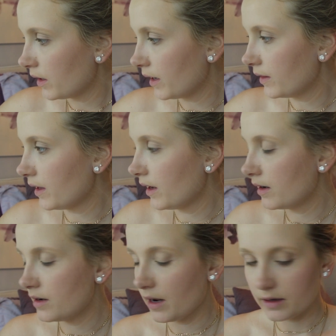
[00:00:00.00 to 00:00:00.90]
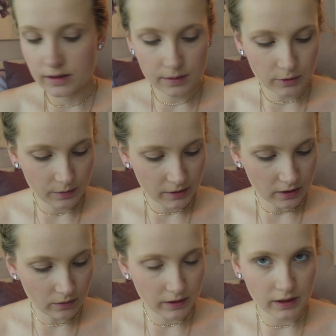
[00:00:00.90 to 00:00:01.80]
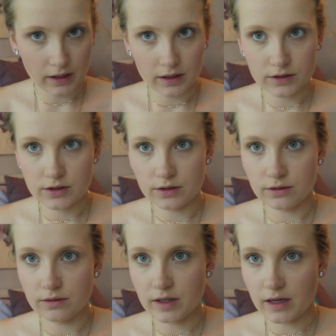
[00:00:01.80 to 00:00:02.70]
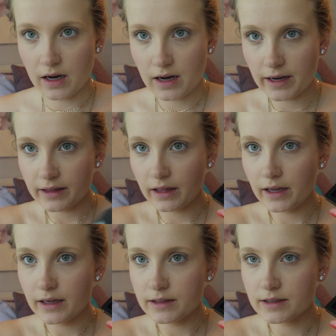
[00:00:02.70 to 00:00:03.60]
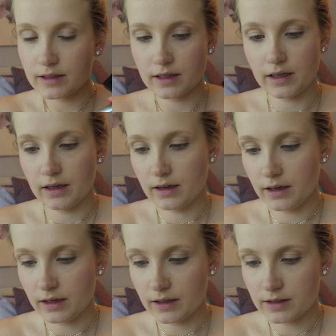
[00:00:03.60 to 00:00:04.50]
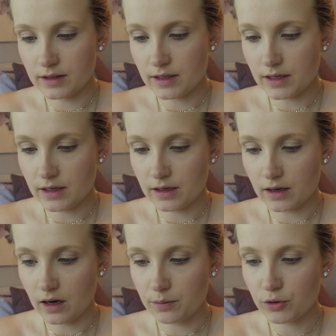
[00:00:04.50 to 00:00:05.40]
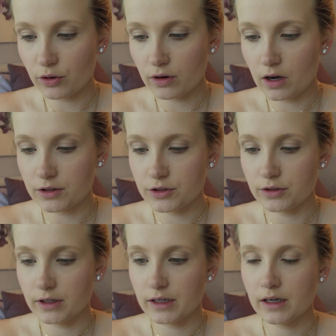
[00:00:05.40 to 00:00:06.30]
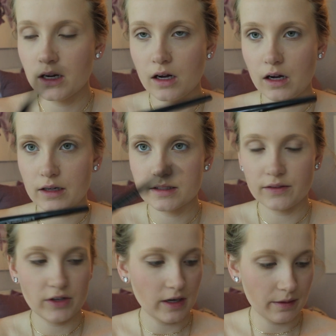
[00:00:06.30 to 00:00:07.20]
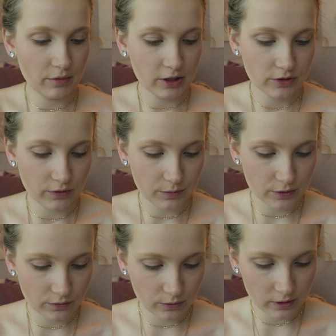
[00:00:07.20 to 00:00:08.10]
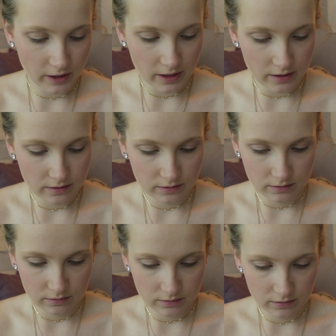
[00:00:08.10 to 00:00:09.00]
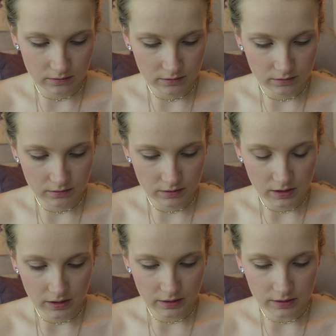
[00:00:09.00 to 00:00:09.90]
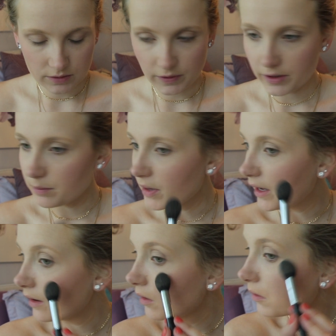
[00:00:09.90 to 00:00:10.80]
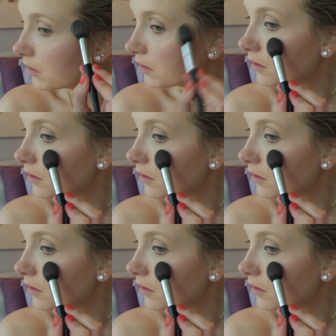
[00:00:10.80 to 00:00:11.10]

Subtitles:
And then next I'm going to be going into the highlight, and it is the Pro Contour 79 brush from Sephora. It's very pale.